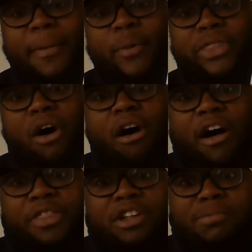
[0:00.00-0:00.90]
about what the
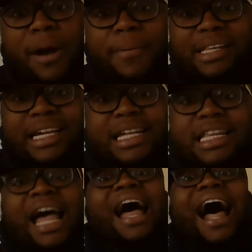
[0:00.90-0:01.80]
author's purpose is,
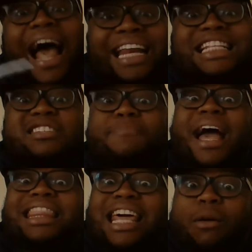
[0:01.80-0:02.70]
I need to
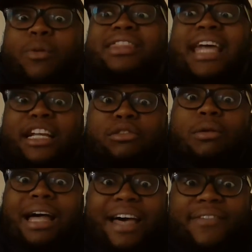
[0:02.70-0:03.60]
back that up with
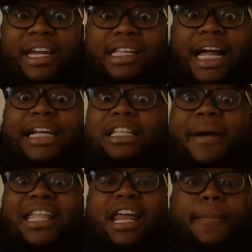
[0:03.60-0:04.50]
textual evidence. I need to
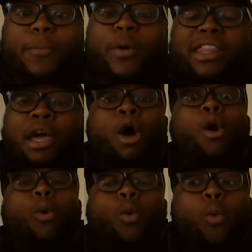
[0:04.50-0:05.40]
back that up with
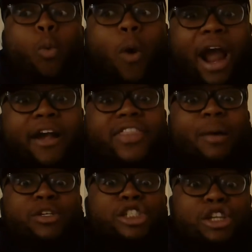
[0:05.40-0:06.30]
where
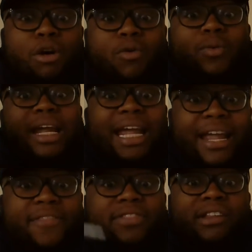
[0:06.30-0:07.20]
that was shown
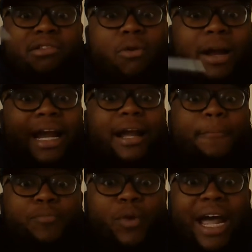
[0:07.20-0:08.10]
in the story,
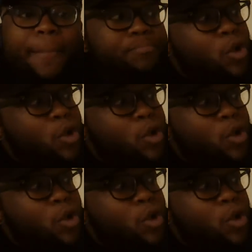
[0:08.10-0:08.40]
right?